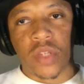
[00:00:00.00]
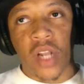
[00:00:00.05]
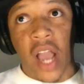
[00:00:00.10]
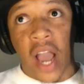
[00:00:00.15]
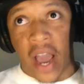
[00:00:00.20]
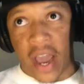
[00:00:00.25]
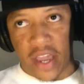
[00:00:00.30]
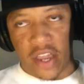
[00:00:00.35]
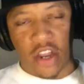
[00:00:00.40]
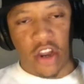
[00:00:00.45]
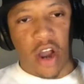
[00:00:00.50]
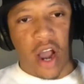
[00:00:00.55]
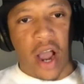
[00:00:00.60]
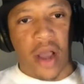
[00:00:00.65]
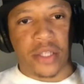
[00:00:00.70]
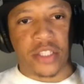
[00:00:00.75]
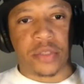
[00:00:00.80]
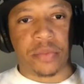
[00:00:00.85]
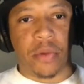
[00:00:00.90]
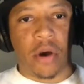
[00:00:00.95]
I hear how
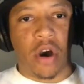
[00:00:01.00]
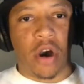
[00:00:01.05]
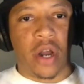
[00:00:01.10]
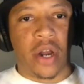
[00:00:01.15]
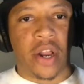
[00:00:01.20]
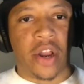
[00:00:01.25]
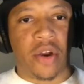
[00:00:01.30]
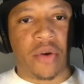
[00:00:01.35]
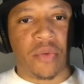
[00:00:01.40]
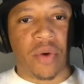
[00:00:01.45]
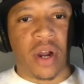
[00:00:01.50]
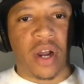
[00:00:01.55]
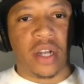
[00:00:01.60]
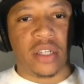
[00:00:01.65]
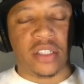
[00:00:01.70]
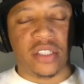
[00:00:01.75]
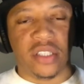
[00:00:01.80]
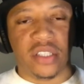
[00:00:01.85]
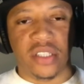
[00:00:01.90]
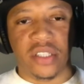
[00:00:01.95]
smart Aaron
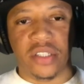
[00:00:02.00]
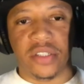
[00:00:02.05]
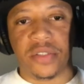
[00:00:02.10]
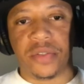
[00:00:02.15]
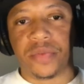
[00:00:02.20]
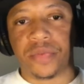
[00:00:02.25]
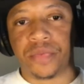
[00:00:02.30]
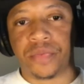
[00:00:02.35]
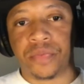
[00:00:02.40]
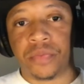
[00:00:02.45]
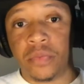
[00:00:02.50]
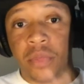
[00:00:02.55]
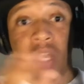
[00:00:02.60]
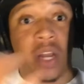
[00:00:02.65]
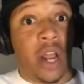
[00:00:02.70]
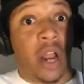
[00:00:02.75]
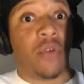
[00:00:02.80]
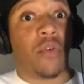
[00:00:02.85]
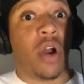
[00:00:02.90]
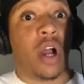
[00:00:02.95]
Rodgers is. And
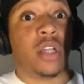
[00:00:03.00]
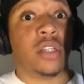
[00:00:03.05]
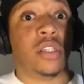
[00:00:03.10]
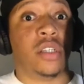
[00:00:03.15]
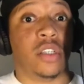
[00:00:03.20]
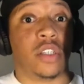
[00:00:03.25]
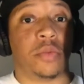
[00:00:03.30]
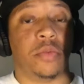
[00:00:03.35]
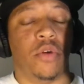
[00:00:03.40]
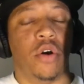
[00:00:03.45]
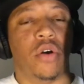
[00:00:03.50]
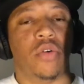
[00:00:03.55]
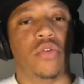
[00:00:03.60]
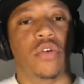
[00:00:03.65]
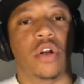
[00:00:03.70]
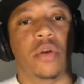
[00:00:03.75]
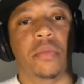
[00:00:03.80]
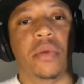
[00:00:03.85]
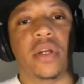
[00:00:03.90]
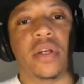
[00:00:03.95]
Aaron Rodgers is a smart
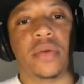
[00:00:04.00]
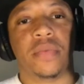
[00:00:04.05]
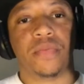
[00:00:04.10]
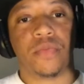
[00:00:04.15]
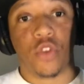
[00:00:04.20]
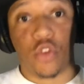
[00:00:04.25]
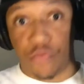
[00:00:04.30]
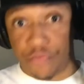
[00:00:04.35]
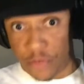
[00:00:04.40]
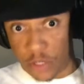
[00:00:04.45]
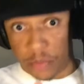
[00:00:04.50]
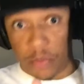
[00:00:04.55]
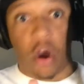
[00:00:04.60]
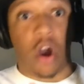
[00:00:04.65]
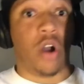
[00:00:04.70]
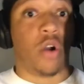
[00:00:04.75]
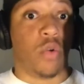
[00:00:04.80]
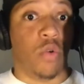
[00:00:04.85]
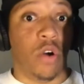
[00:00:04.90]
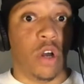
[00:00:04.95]
quarterback.
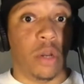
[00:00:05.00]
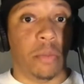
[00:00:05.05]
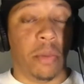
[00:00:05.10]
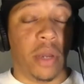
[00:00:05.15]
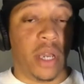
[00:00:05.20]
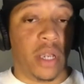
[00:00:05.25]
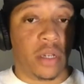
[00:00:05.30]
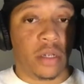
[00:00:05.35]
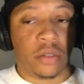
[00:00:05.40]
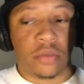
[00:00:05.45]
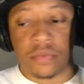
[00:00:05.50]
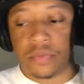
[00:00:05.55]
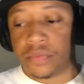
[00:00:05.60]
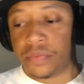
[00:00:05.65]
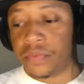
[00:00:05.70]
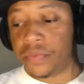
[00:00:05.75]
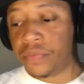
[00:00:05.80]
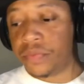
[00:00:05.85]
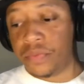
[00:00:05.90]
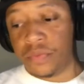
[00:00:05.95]
Smart quarterback.
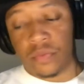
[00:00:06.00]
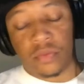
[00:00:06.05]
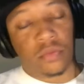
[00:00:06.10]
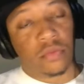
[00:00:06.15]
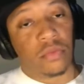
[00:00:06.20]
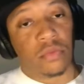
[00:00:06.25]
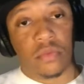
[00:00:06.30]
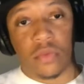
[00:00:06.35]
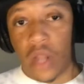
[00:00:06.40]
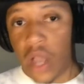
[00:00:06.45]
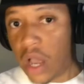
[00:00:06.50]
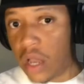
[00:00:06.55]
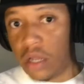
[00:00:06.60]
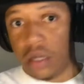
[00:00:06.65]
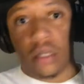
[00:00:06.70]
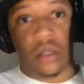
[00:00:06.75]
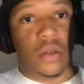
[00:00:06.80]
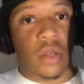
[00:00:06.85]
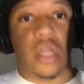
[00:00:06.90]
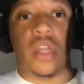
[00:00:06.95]

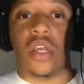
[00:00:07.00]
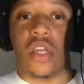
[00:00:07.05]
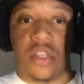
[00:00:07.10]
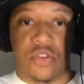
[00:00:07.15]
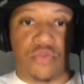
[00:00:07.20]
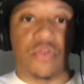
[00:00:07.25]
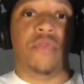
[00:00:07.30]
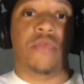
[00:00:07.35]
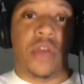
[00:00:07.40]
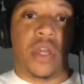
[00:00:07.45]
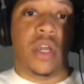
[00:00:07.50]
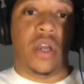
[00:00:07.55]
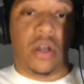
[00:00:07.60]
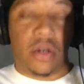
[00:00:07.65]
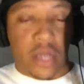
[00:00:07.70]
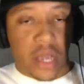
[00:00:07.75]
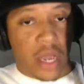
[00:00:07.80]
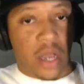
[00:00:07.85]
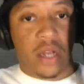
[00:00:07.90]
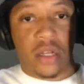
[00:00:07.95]
He's revealed
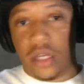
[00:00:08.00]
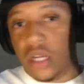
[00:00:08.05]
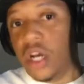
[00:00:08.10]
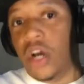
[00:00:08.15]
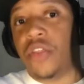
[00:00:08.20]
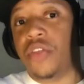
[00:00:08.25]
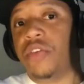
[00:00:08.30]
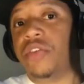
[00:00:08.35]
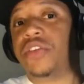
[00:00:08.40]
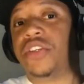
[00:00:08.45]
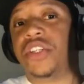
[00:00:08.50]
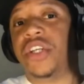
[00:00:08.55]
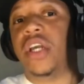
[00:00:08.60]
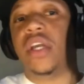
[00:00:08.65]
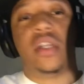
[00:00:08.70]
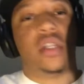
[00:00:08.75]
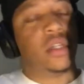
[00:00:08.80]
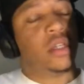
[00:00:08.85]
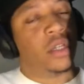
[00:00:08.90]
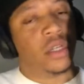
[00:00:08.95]
now. And the other shit,
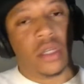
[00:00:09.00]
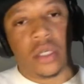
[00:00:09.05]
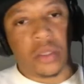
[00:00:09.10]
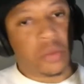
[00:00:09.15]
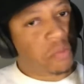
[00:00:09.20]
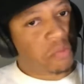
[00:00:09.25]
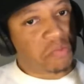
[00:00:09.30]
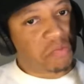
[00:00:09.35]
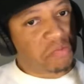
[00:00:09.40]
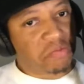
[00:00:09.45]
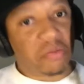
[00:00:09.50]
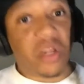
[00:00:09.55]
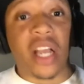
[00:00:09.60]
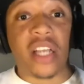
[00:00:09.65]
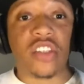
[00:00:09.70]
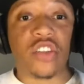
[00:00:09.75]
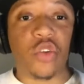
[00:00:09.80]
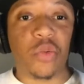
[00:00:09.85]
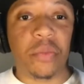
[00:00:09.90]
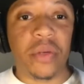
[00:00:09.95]
not
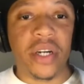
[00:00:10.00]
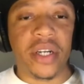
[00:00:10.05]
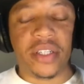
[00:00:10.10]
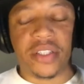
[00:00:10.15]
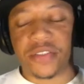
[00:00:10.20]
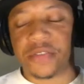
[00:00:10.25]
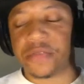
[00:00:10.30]
so much.